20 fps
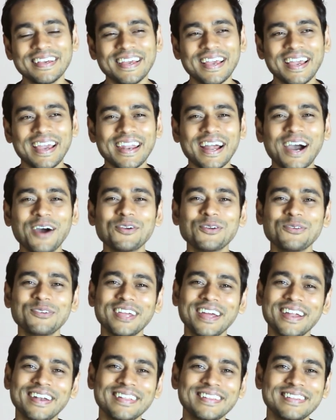And how do we
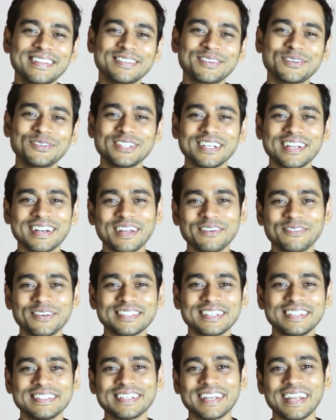handle this crucial
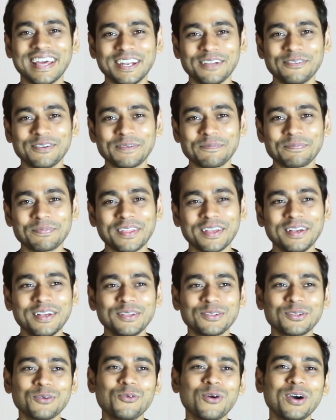conversation anyway?
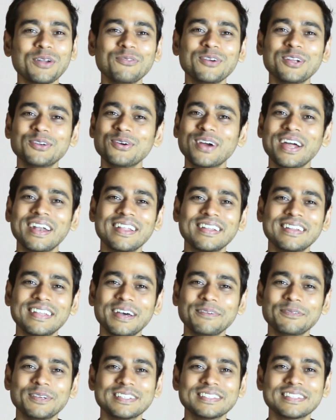So one way to handle
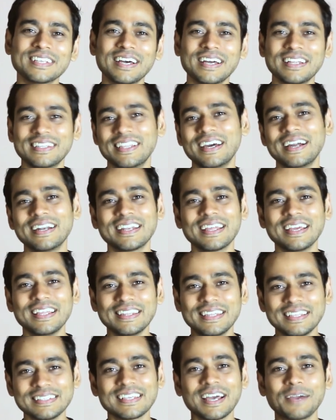them is that in
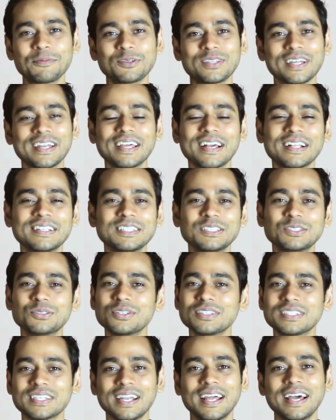this hypothetical
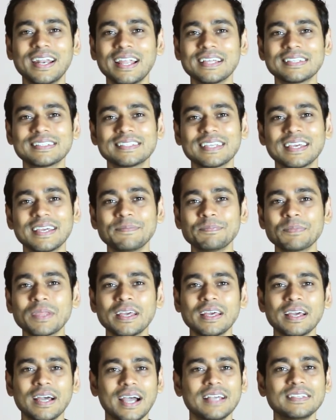situation, let's say
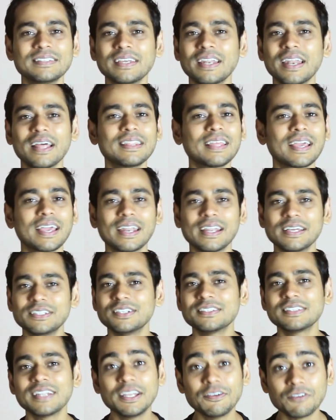I say nothing and I
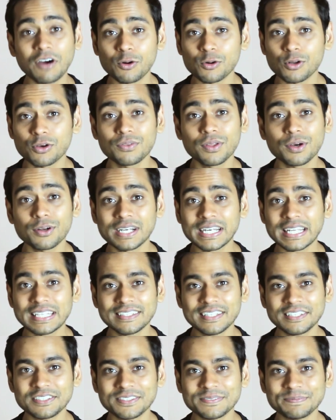just leave out of the
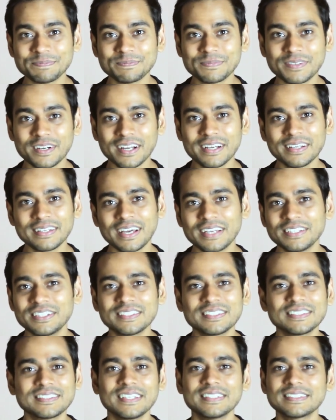organization, right? I
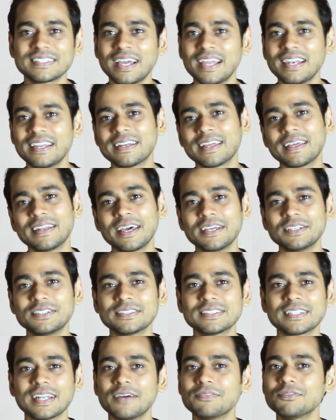just stay silent and I
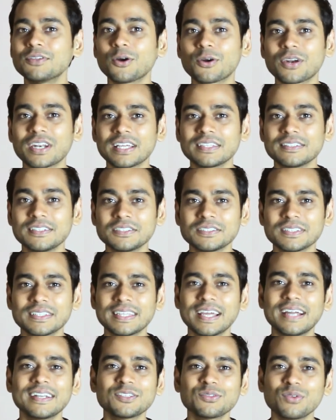just left the organization.
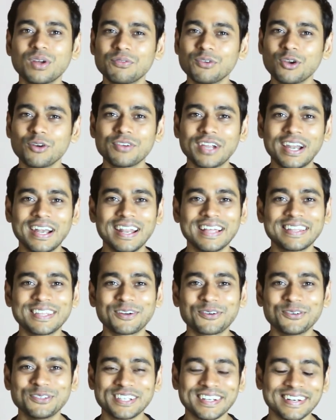That is one way of handling the
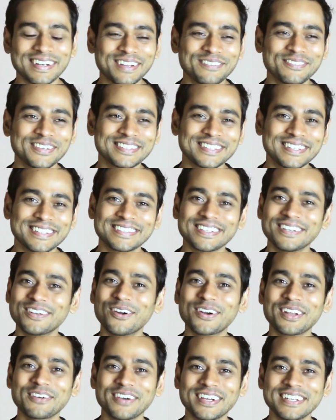crucial conversation.
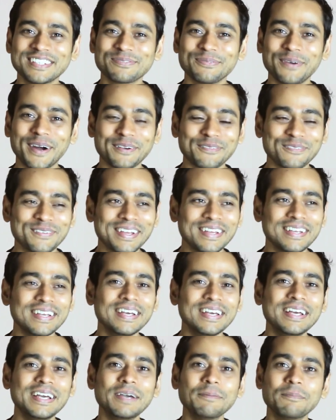Not a very smart way,
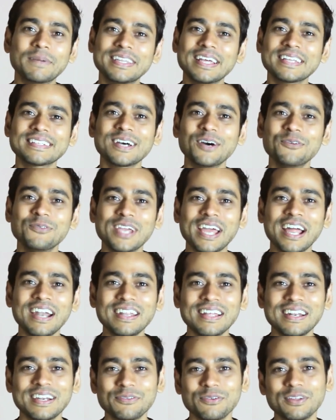but that's how we
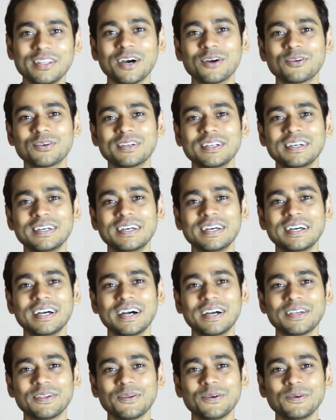handle it without,
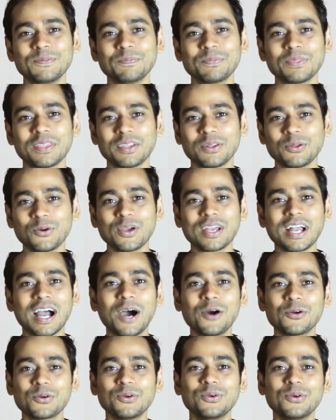you know, knowing
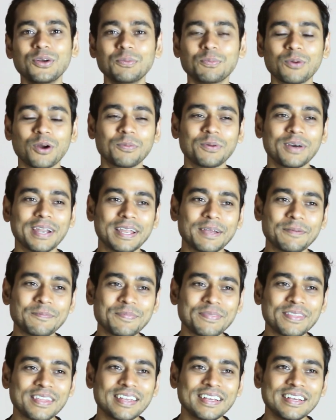how to do it properly.
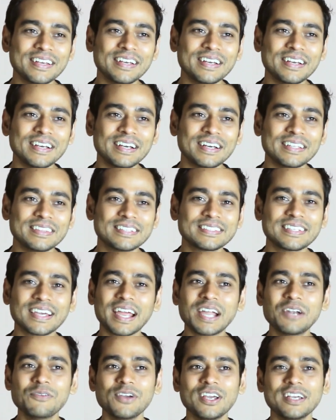The
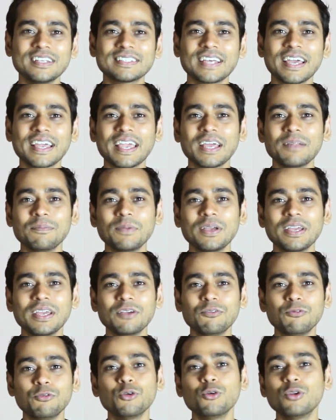second way is I can be
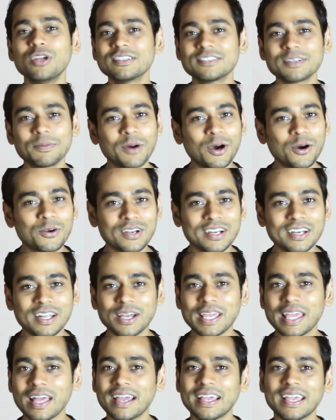furious about it.
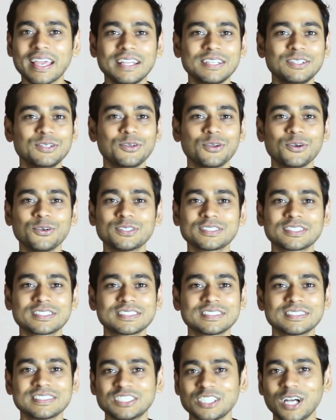I can, you know,
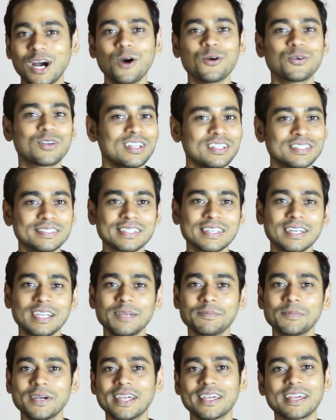shout and
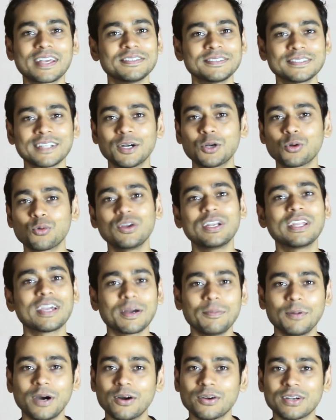scream. I can start tweeting
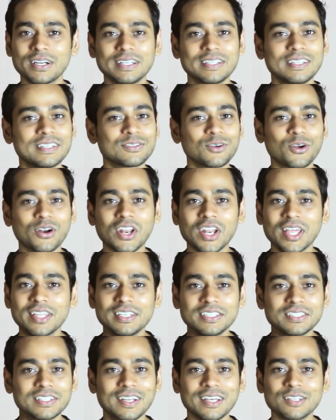about it. This
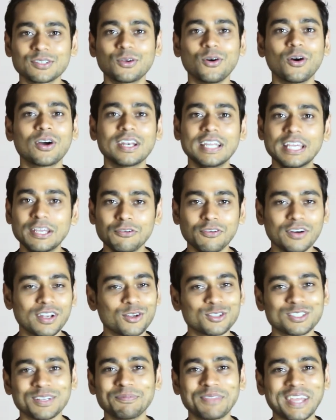organization has gone evil or
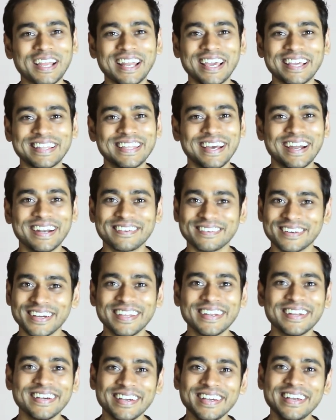something like that,
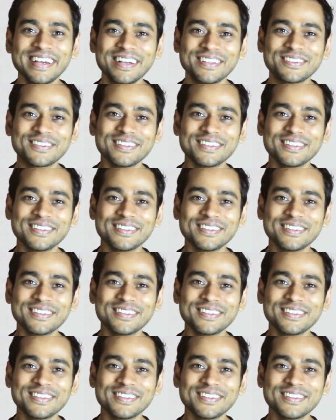right? So